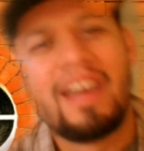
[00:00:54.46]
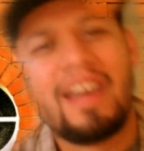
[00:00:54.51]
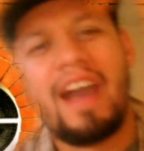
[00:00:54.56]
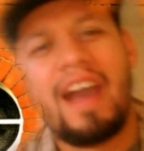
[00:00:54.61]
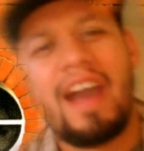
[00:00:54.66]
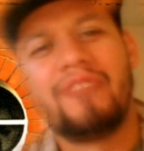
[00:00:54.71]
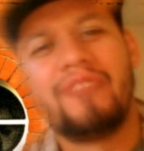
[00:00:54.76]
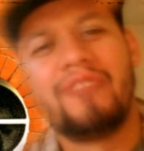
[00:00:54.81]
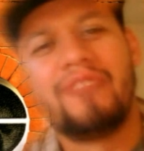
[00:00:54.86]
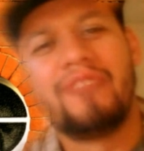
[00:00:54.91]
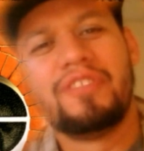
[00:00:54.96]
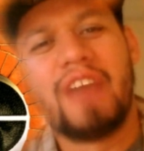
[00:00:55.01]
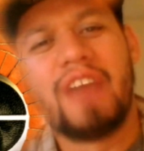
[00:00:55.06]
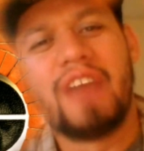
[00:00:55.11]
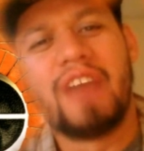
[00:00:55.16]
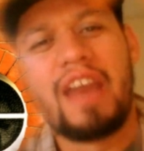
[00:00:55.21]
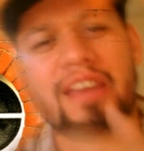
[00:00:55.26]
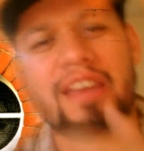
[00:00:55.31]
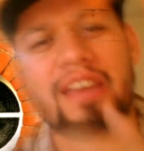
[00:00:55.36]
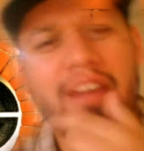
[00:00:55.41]
after
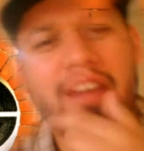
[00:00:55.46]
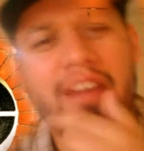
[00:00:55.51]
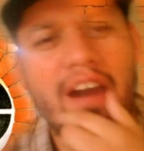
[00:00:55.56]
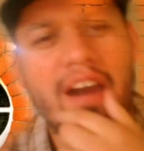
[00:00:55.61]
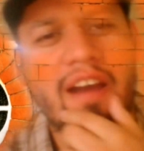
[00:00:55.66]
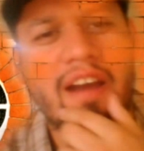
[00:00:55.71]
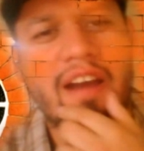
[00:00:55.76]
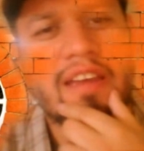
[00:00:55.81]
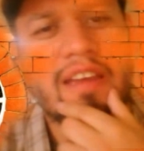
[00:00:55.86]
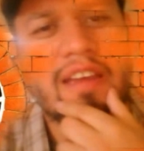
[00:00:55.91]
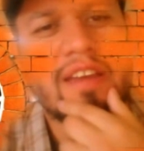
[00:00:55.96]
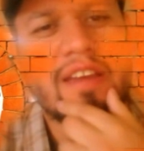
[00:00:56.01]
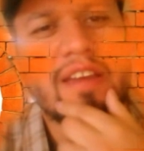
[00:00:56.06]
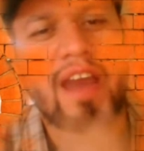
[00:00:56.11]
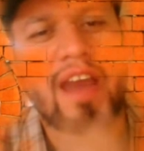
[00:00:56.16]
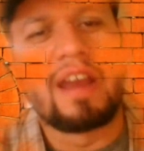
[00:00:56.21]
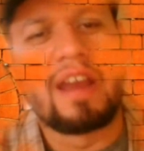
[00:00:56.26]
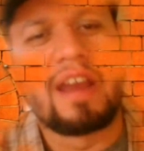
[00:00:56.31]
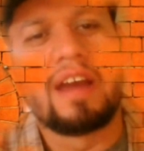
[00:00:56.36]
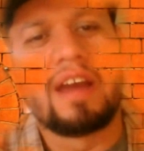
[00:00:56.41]
that, he
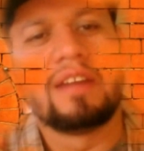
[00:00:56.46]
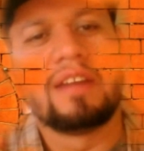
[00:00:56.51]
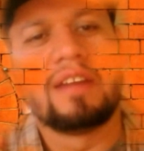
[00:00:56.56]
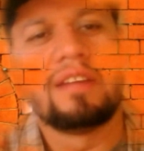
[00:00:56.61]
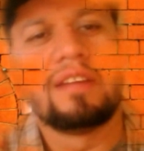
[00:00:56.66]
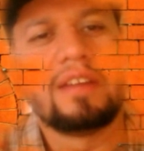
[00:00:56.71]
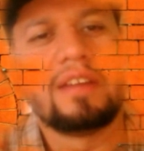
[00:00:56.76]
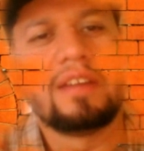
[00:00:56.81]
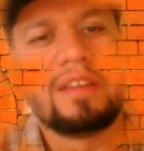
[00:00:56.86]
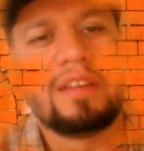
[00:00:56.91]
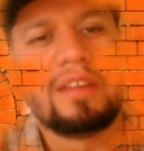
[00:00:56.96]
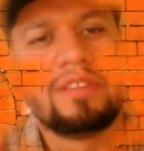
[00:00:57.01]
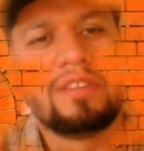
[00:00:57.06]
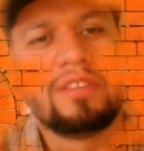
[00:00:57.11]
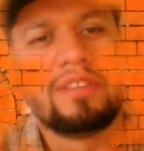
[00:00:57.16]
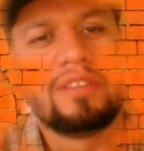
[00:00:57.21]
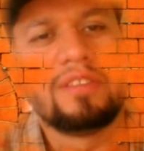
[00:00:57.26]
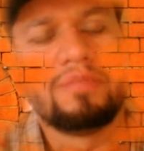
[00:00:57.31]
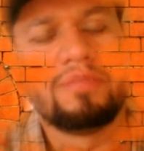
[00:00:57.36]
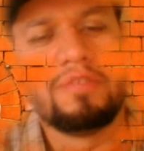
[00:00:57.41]
kind of
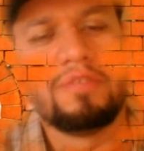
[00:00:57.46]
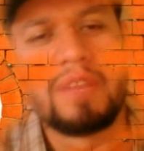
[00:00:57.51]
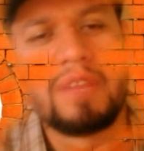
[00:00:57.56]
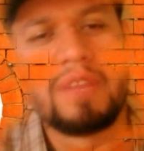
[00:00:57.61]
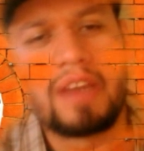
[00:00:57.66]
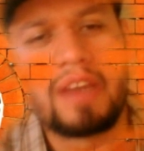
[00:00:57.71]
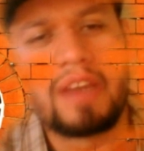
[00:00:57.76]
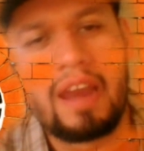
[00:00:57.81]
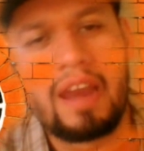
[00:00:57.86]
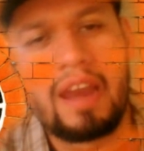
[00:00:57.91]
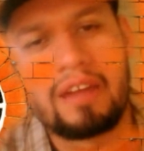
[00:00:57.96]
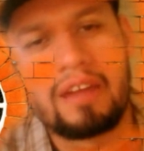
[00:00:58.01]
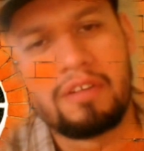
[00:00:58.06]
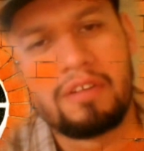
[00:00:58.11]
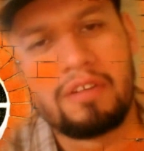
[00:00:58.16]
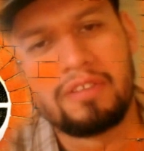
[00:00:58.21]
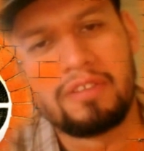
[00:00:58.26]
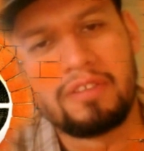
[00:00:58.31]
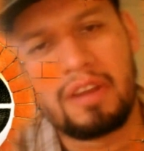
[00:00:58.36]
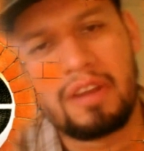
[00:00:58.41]
this movie kind of
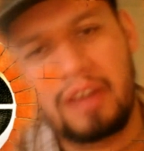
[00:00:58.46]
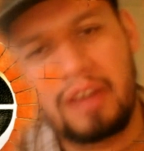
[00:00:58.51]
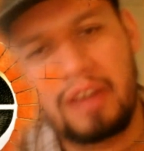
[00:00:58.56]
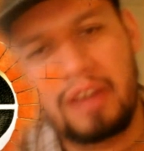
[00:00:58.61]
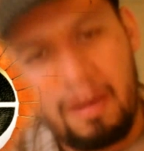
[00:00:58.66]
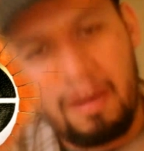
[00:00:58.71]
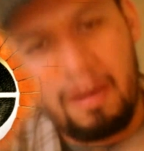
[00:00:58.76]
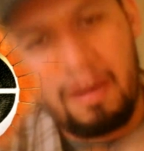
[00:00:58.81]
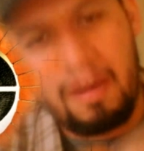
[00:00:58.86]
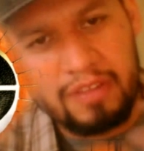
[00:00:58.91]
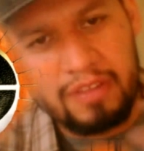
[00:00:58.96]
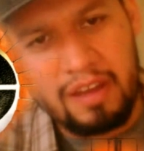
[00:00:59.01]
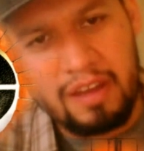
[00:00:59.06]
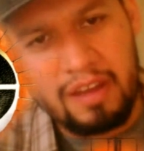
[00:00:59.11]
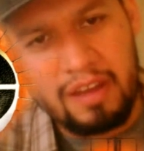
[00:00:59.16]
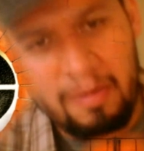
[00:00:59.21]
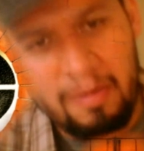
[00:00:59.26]
goes in almost like a